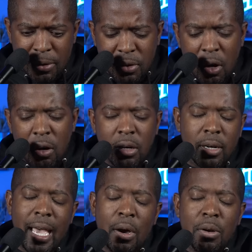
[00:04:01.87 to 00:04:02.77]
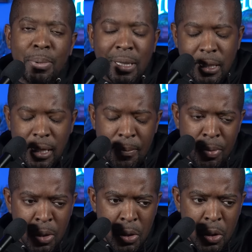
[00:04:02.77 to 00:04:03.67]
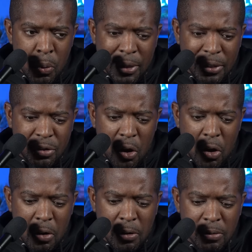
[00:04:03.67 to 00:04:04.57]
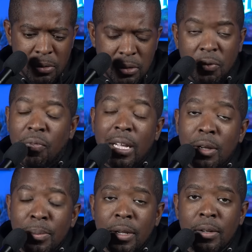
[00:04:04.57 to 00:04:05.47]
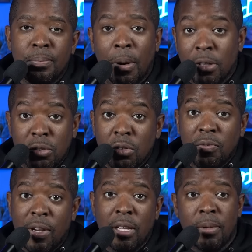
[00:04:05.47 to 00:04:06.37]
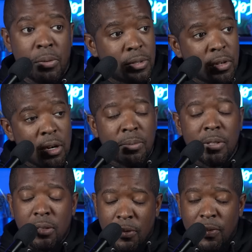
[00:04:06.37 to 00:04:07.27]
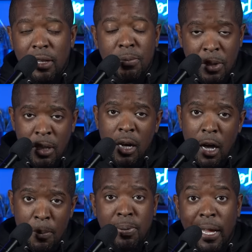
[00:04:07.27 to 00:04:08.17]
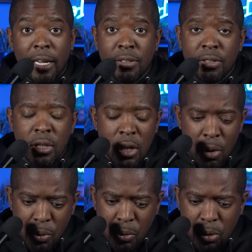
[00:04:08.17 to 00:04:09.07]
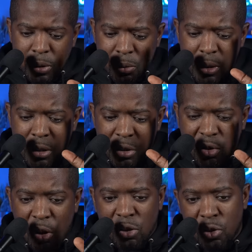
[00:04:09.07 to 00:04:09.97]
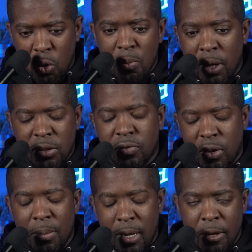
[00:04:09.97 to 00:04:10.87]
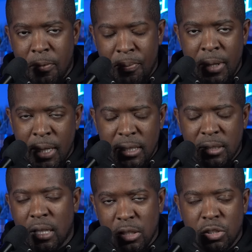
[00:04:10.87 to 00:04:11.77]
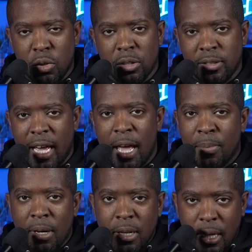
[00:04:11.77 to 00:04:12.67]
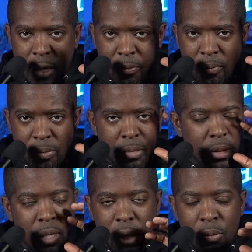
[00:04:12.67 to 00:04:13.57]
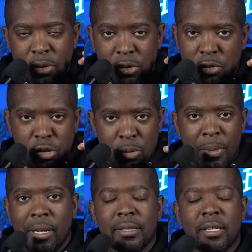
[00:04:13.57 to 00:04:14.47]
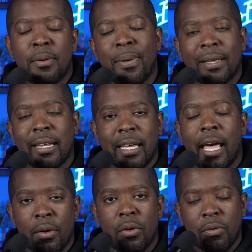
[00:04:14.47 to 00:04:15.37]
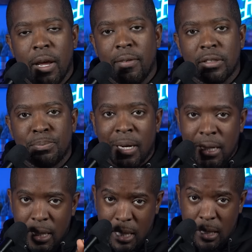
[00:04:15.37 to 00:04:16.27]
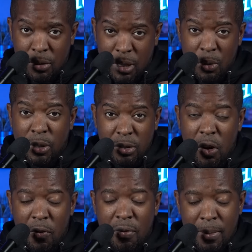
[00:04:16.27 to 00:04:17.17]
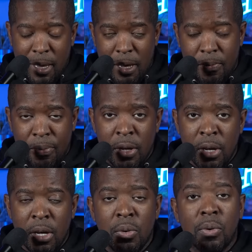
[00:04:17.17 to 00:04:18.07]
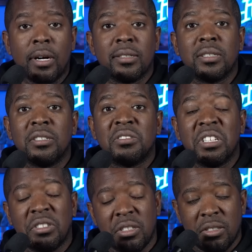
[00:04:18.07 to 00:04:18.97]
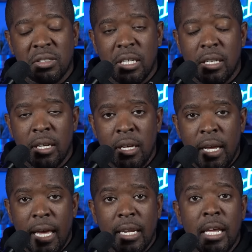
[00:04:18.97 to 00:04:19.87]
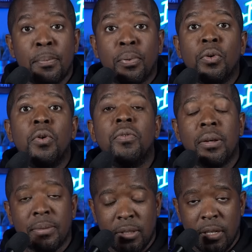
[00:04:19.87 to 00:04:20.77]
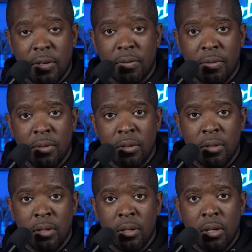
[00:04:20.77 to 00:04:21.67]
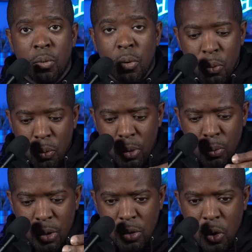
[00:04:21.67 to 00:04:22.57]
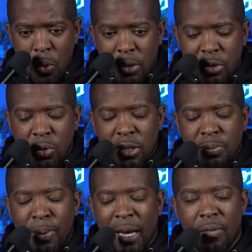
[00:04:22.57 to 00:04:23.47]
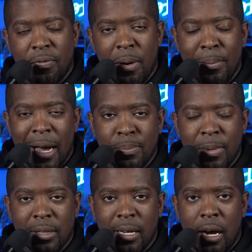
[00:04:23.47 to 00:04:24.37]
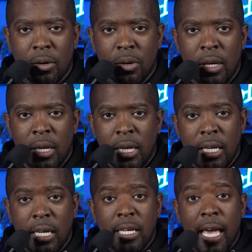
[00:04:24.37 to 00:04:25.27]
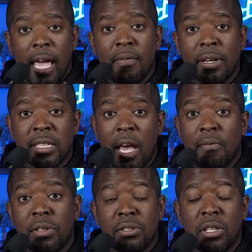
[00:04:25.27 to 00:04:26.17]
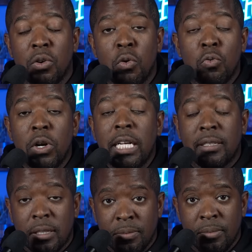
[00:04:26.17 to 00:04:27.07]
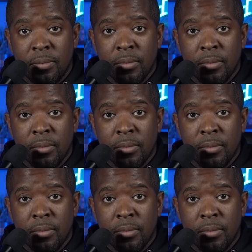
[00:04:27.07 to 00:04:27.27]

saw accountability. We saw development, personal development. We saw him develop uh, players. We, we, we just saw so much from him in such a short time. But again, it was a tremendous impact that he had on the Ravens. But again, the thing we saw from him was consistency, and he proved himself. We, we, we know what to expect from Mike Macdonald. He, he gave us every single reason